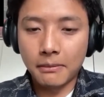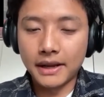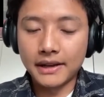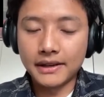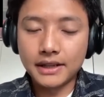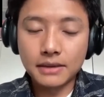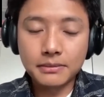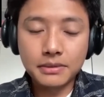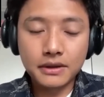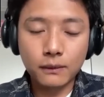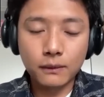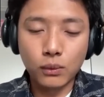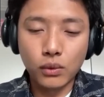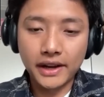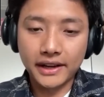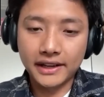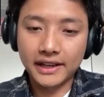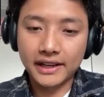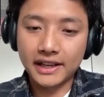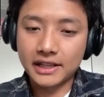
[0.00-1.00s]
In terms of
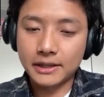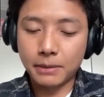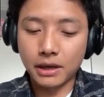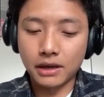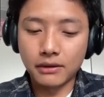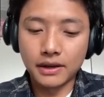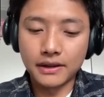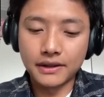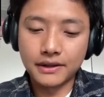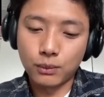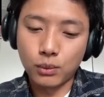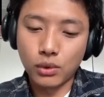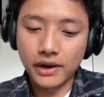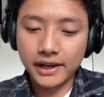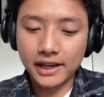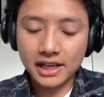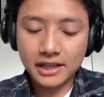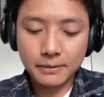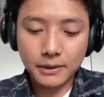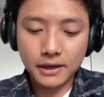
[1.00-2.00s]
work
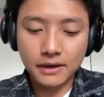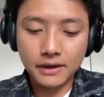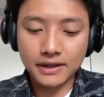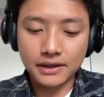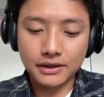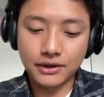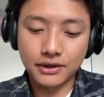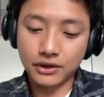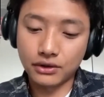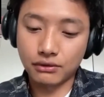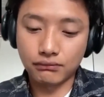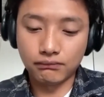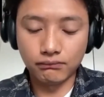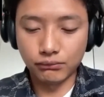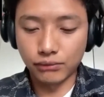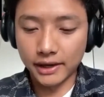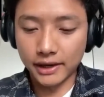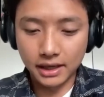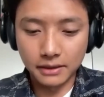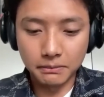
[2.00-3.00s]
experience is just
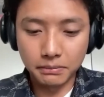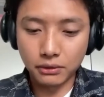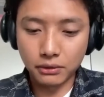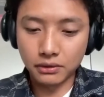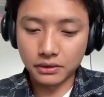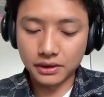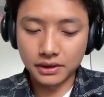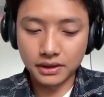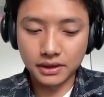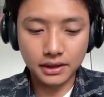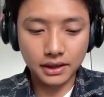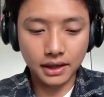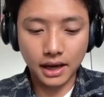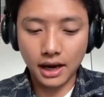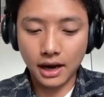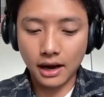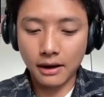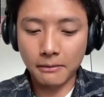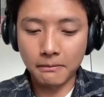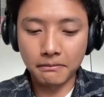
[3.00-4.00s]
really important.
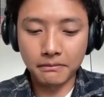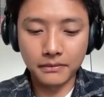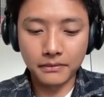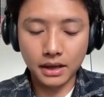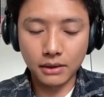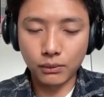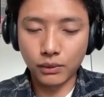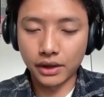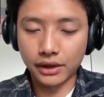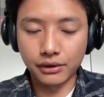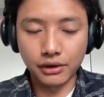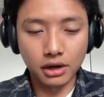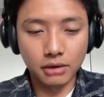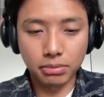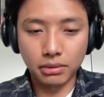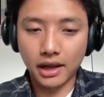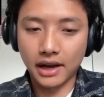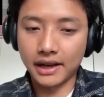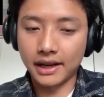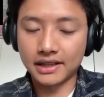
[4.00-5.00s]
Whether
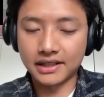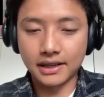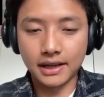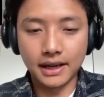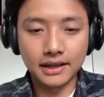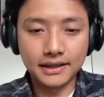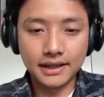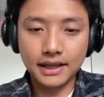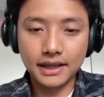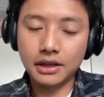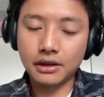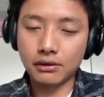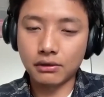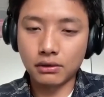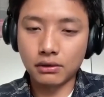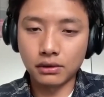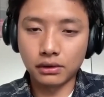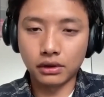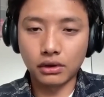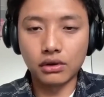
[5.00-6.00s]
you're applying as an
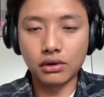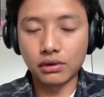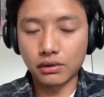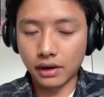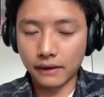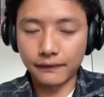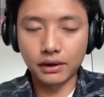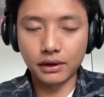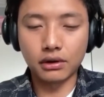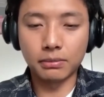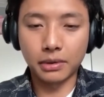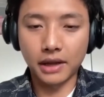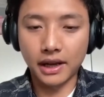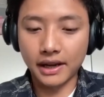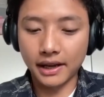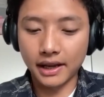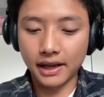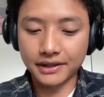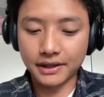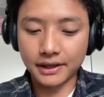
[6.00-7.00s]
18-year-old or if you're
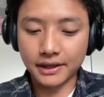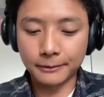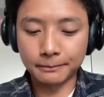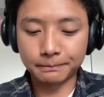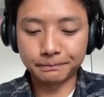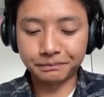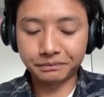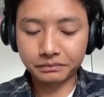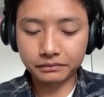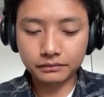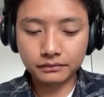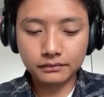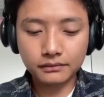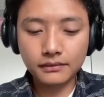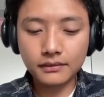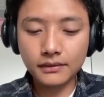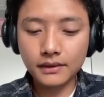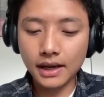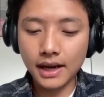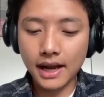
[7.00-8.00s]
applying as a
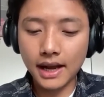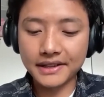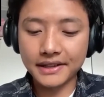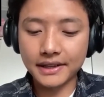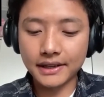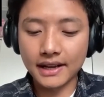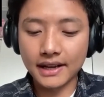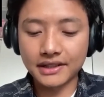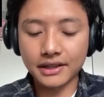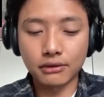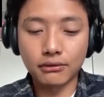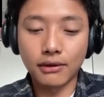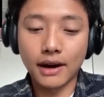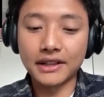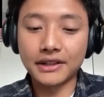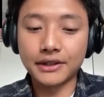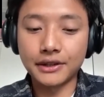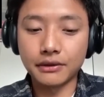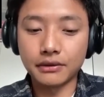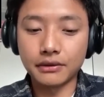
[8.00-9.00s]

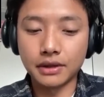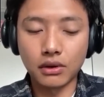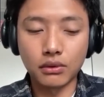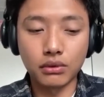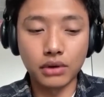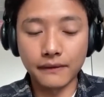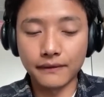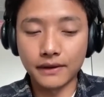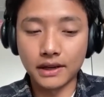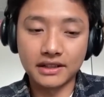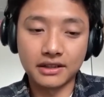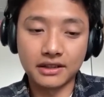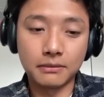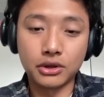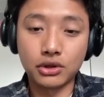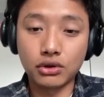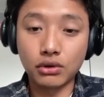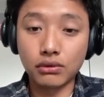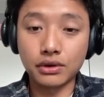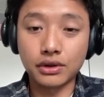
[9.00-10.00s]
grad student or even as a
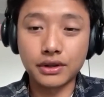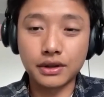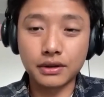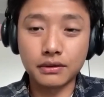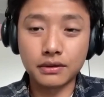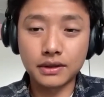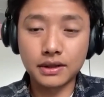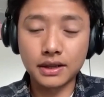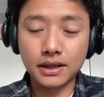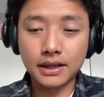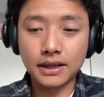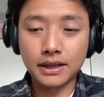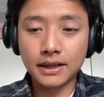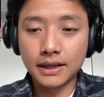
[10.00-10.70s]
mature student.